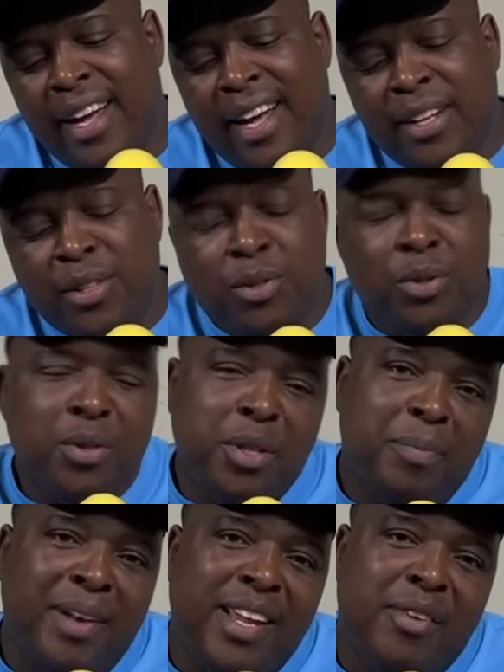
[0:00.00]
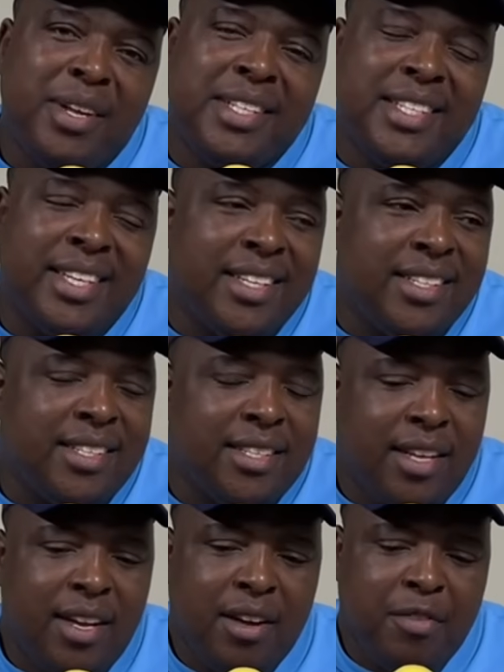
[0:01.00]
and do the player ratings
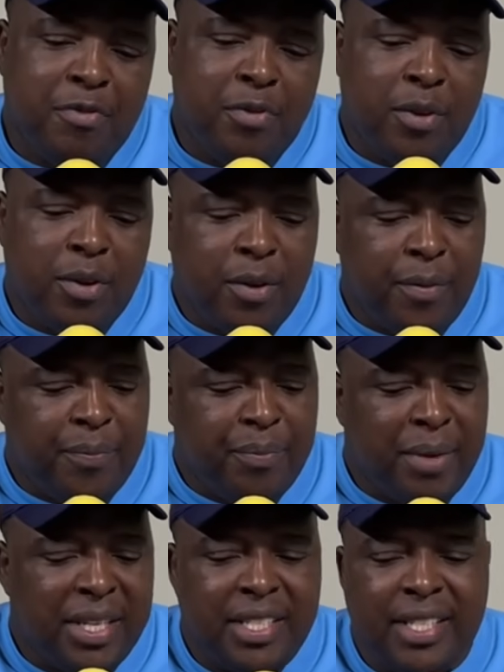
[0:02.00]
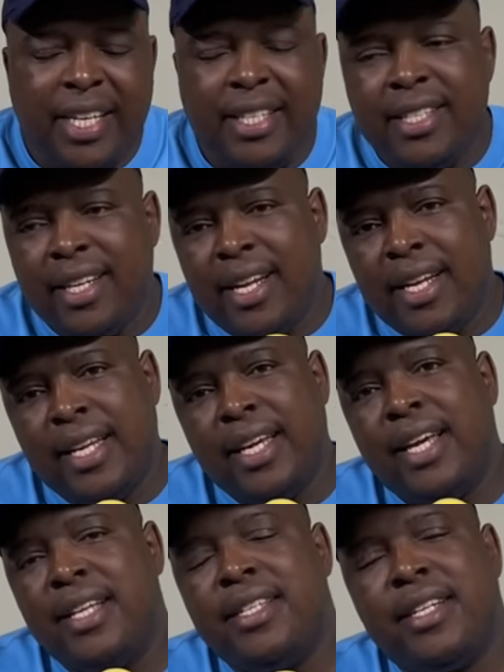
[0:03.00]
for match day 10
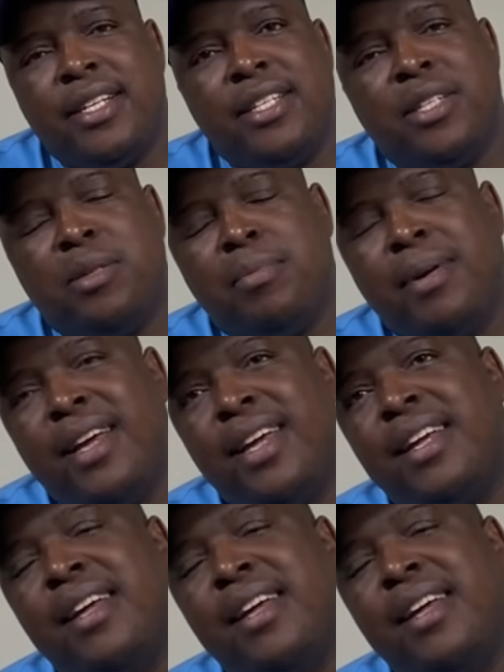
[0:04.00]
against Richards Bay.